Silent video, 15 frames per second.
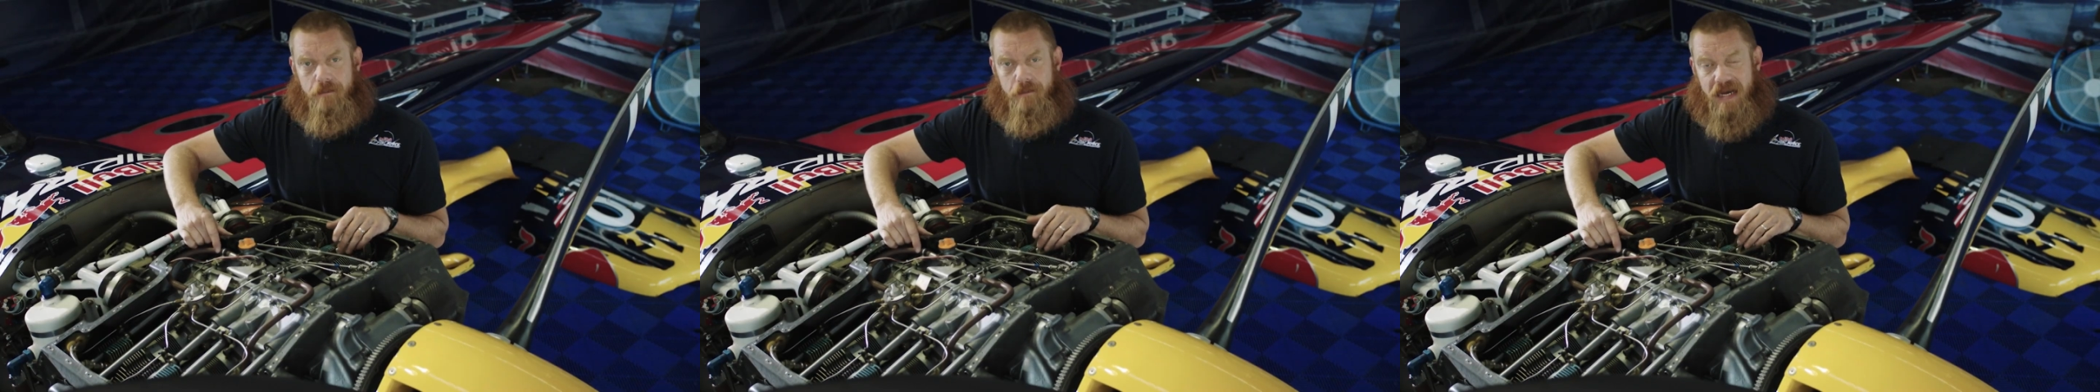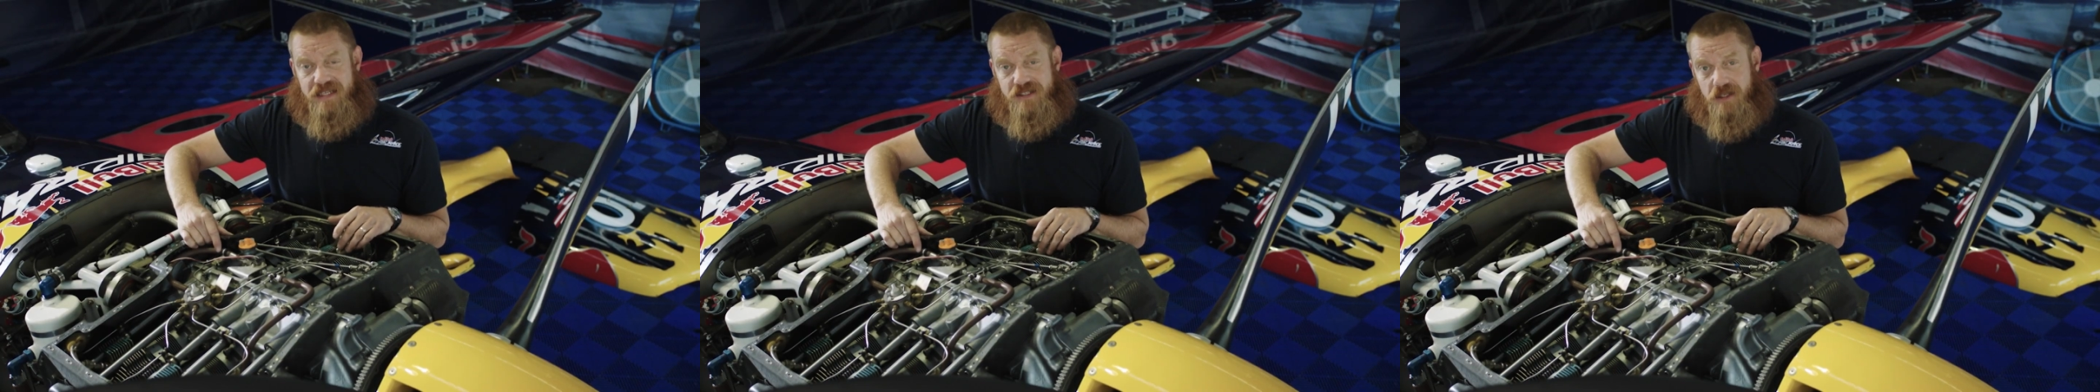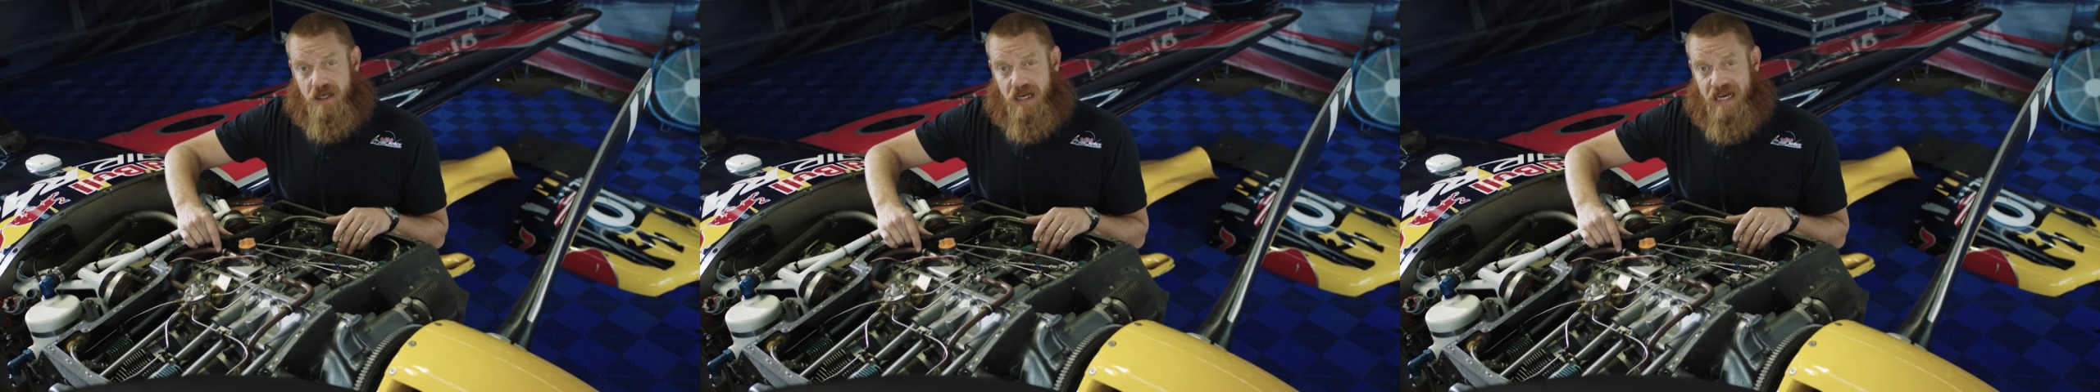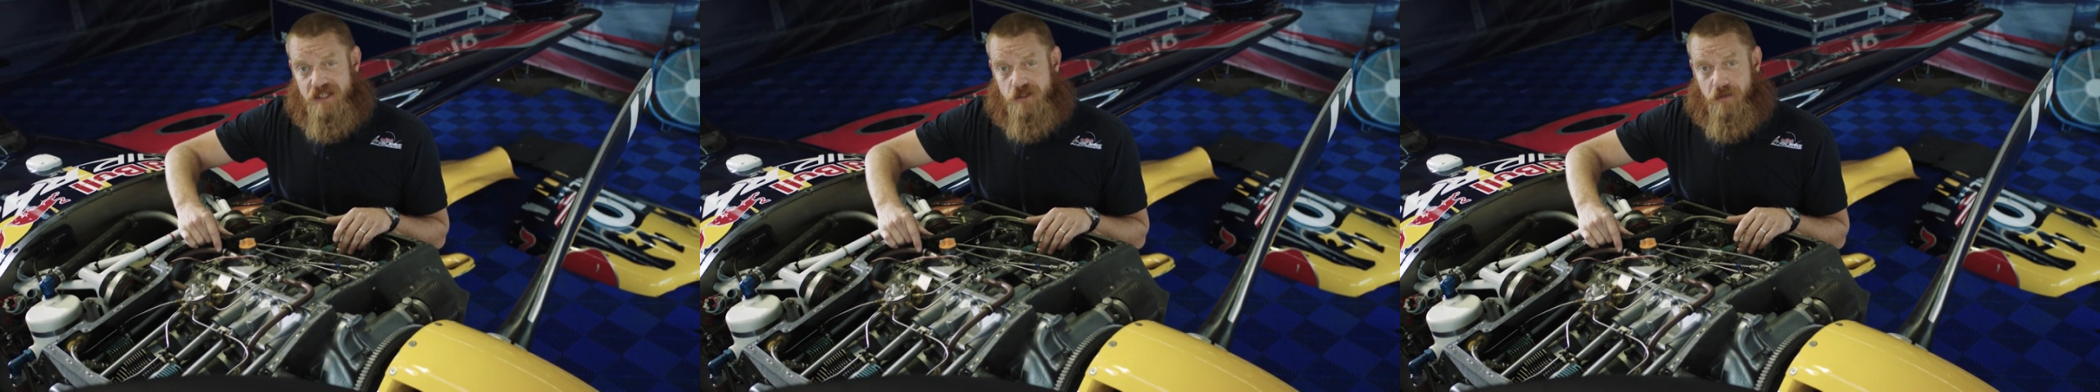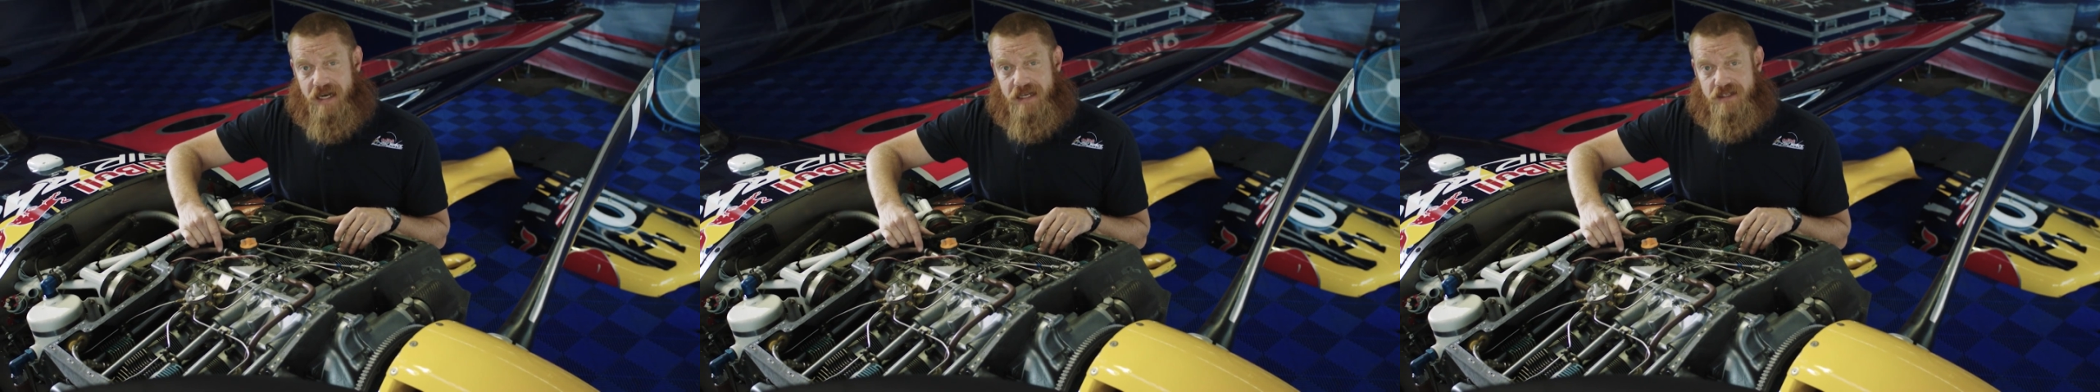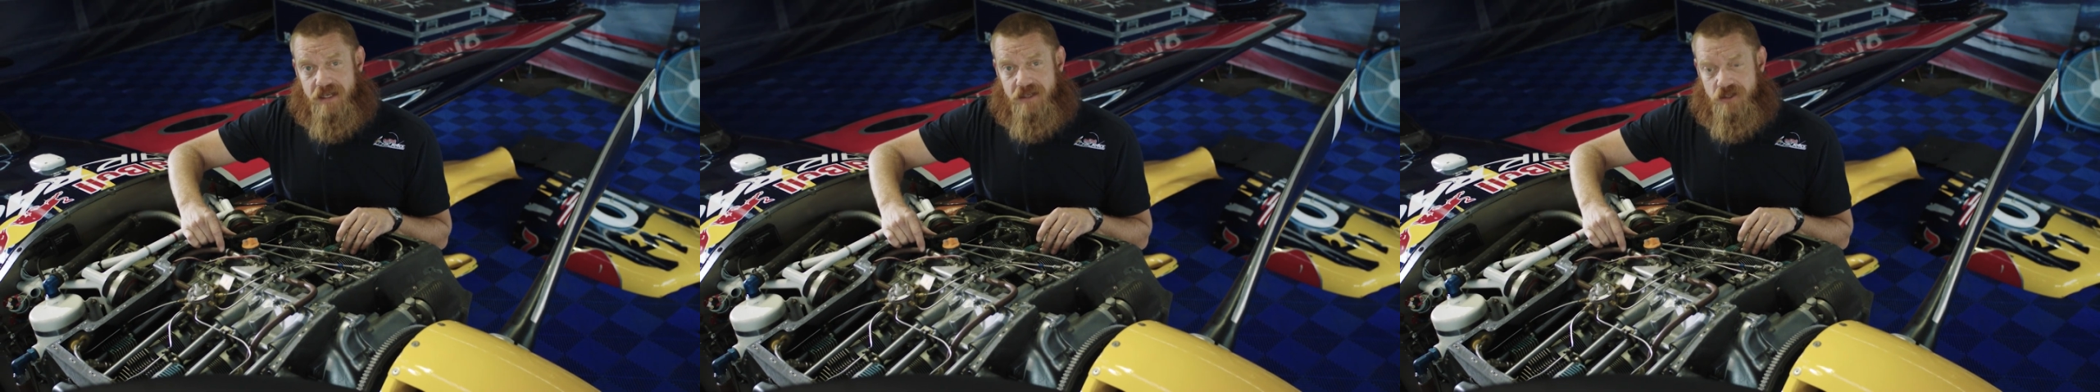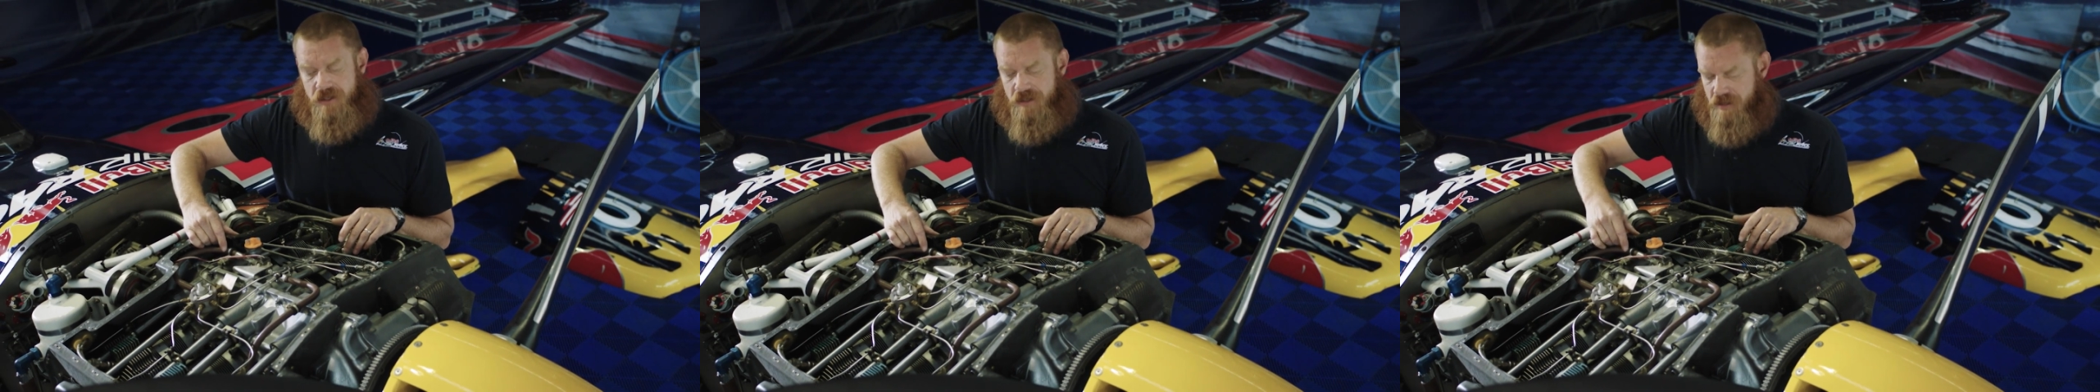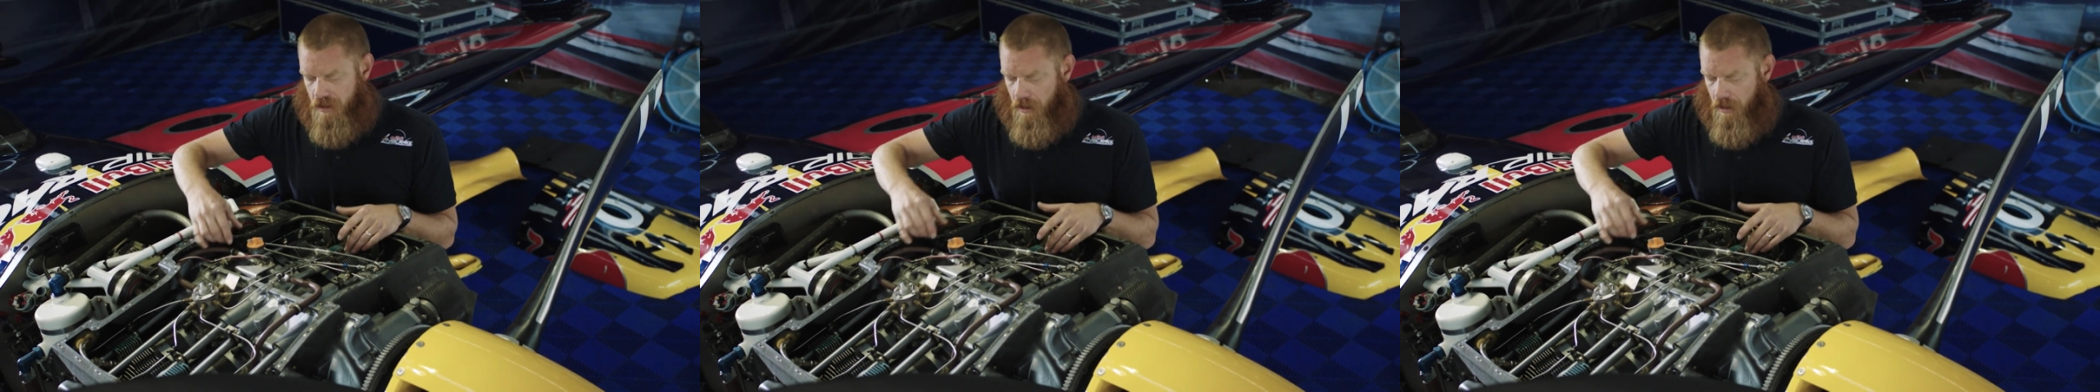Masterclass race engines